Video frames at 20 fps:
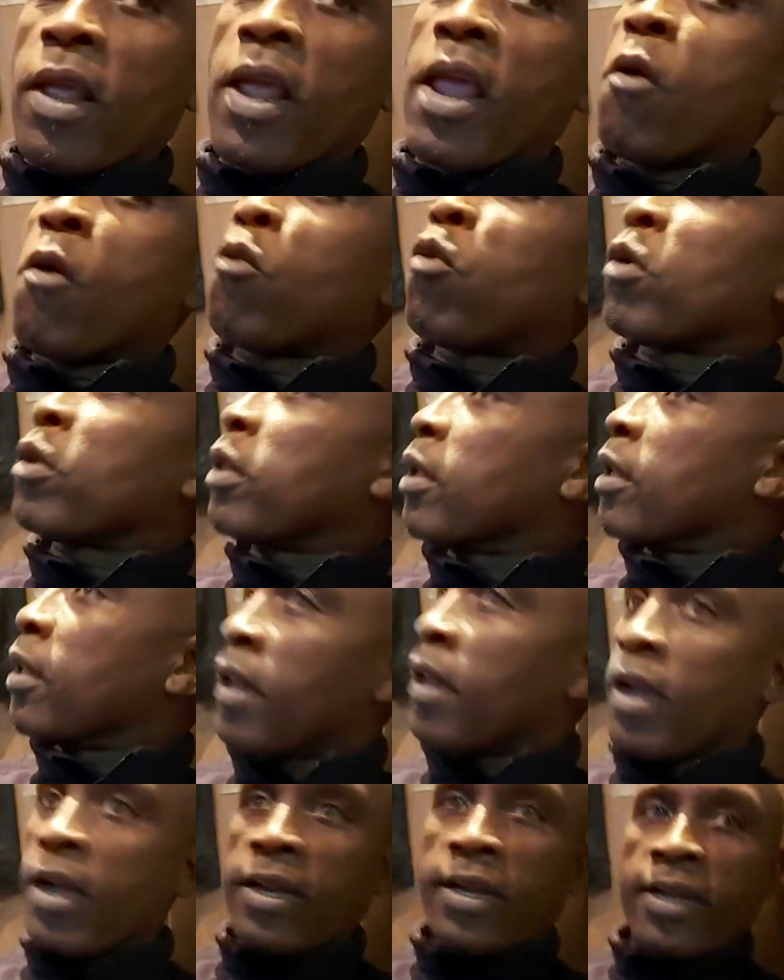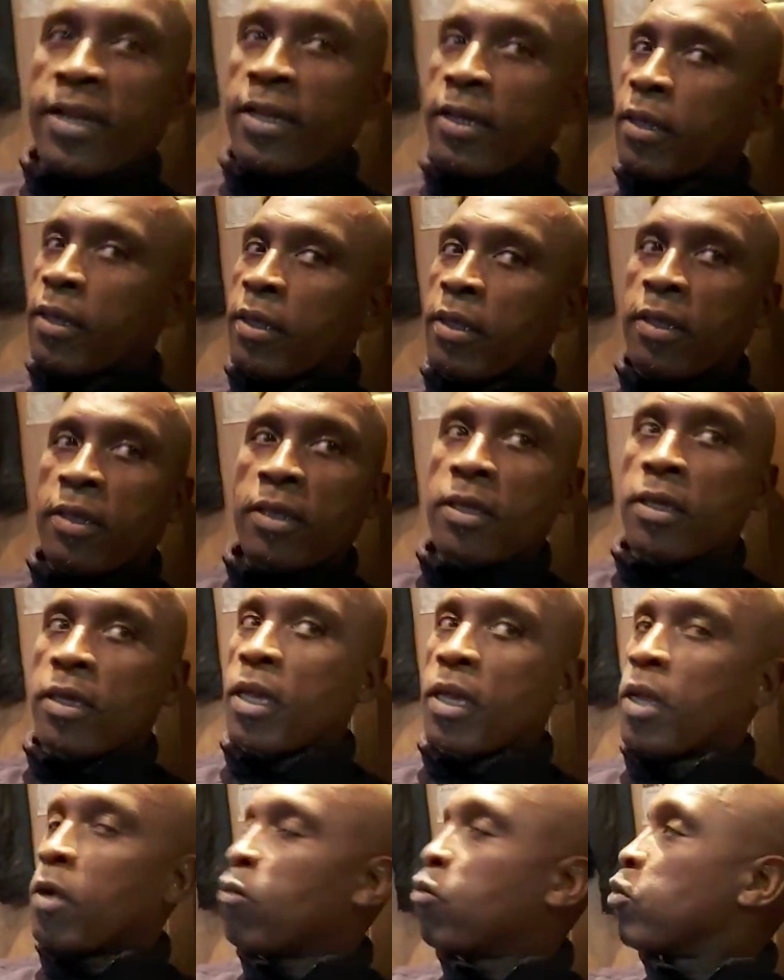It wasn't like this.
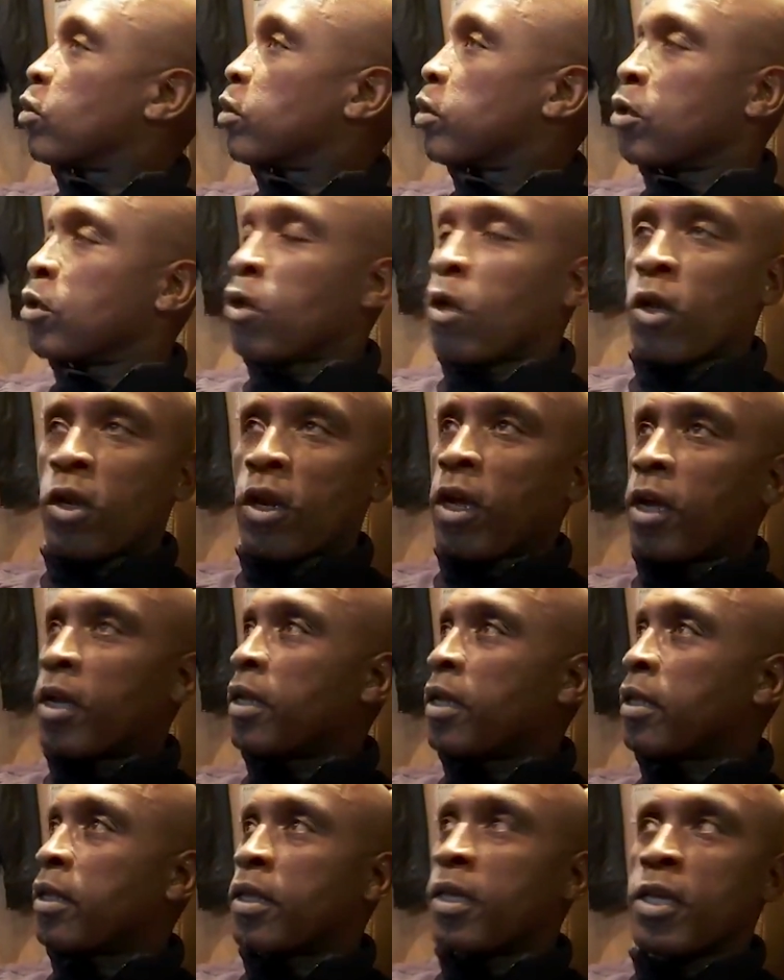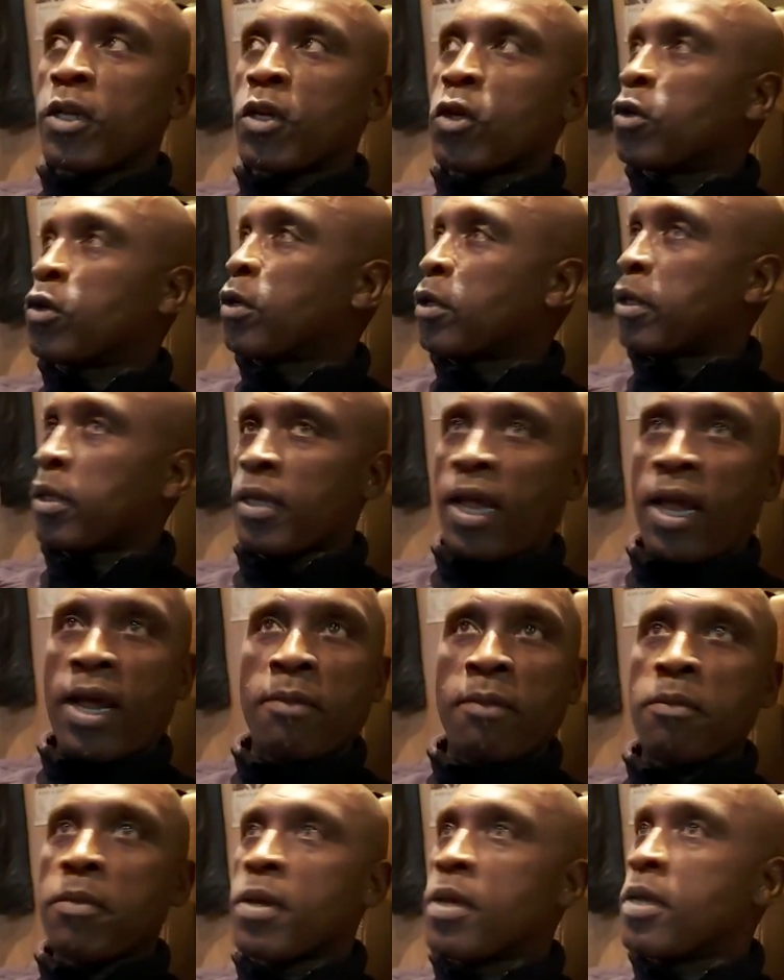It was not like this. He couldn't
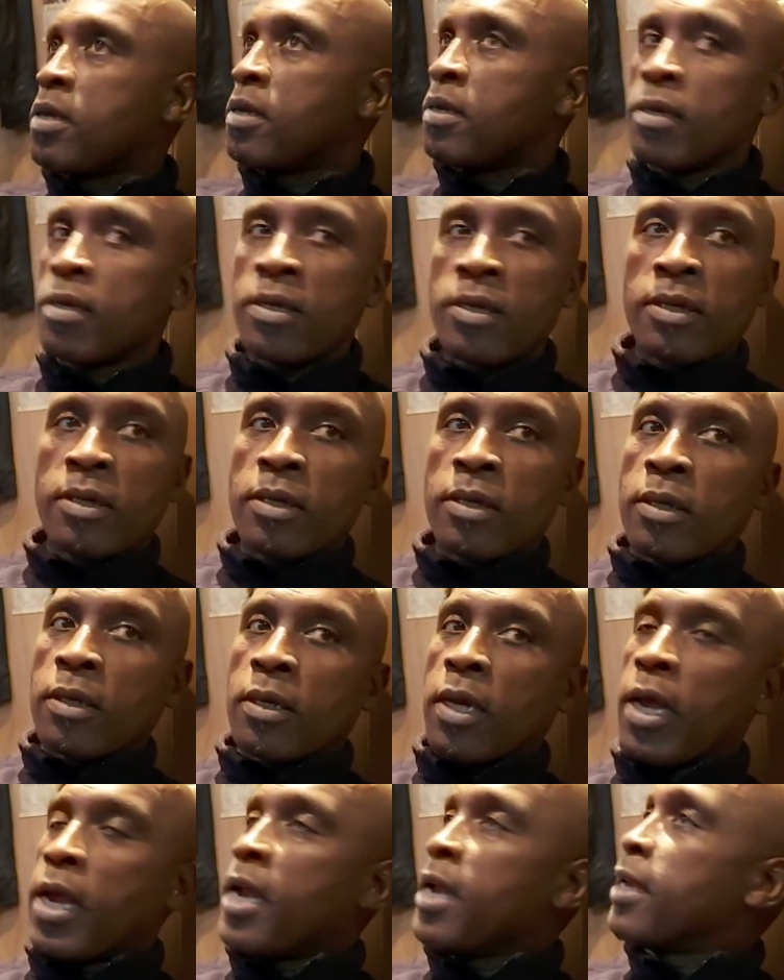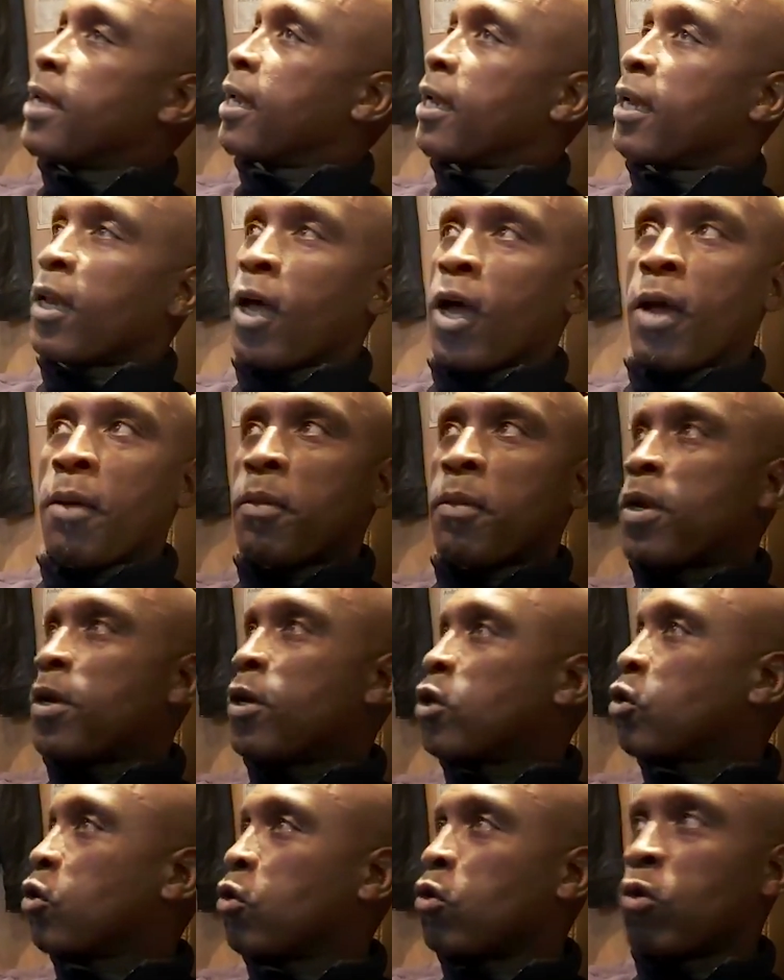stand me. He didn't like me at
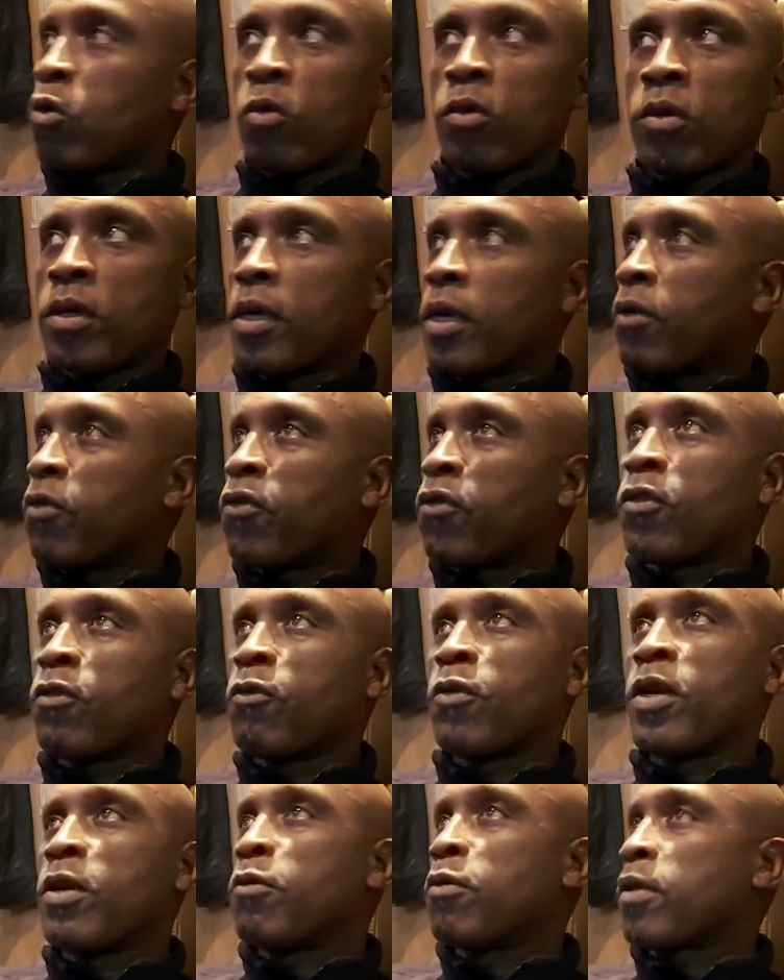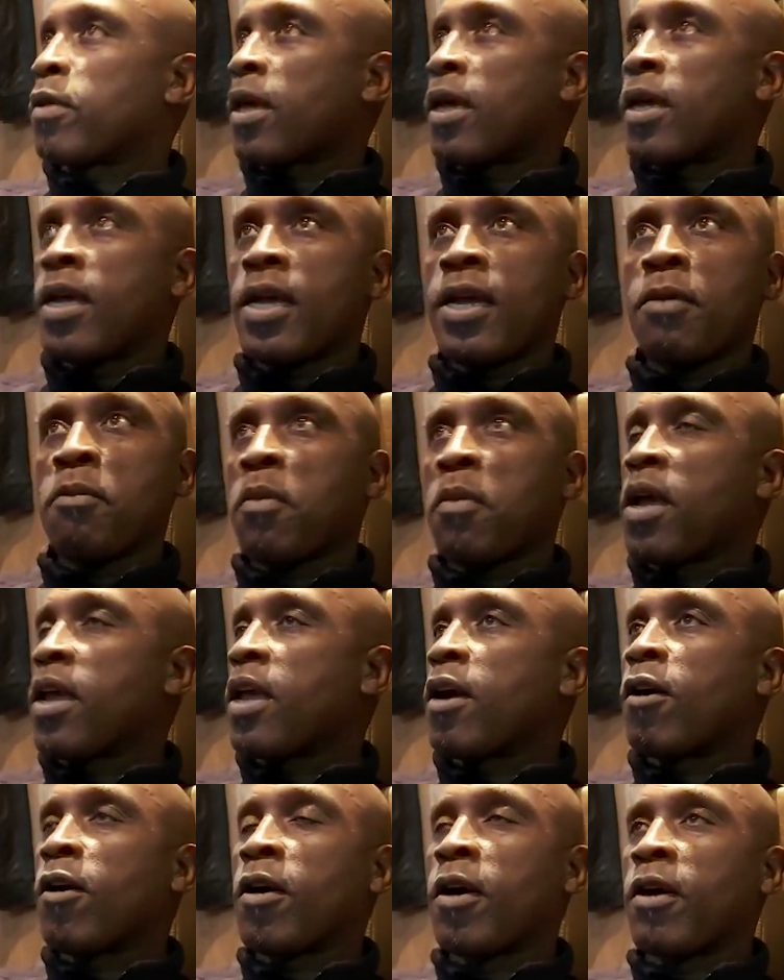all. When he was 18, mate,
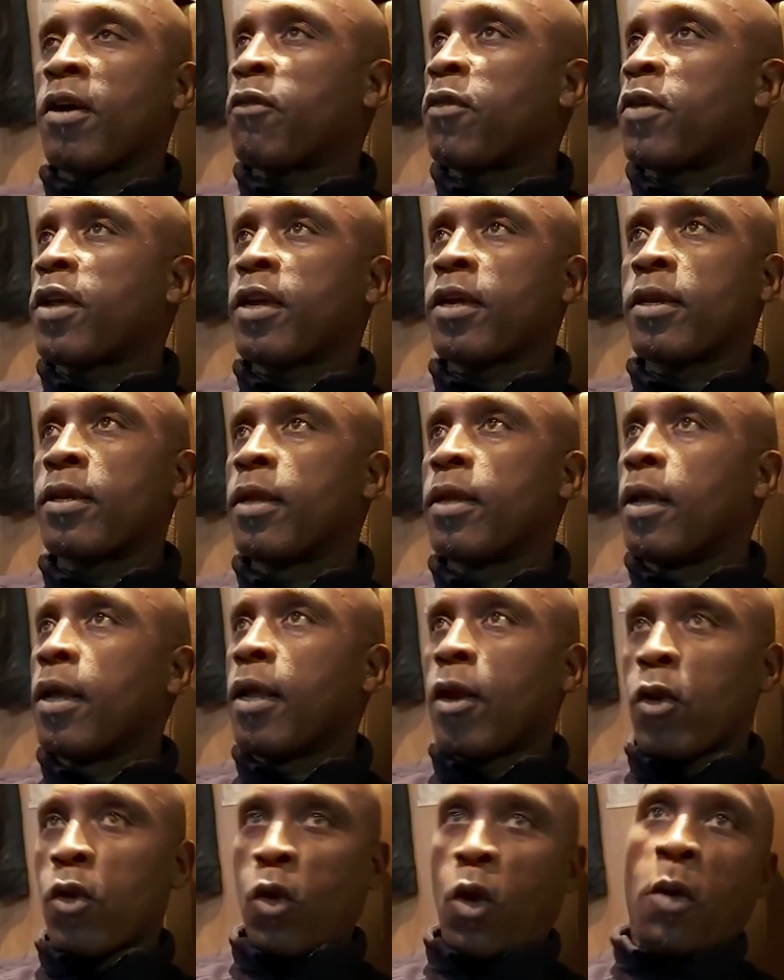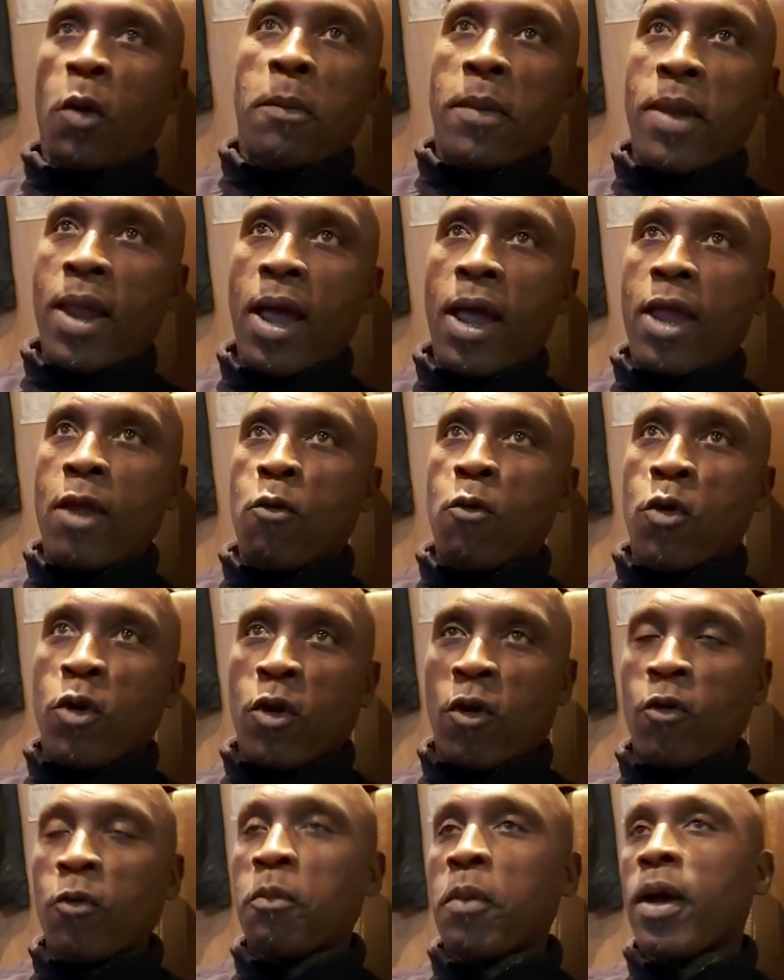if he could knock me out, he would
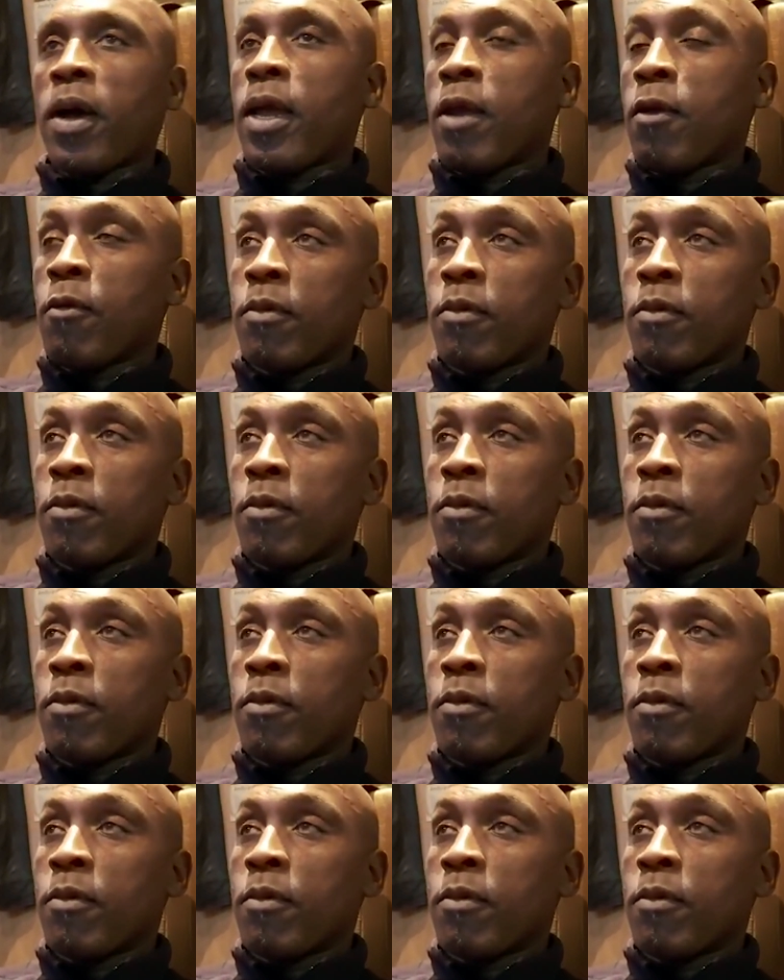have, but he...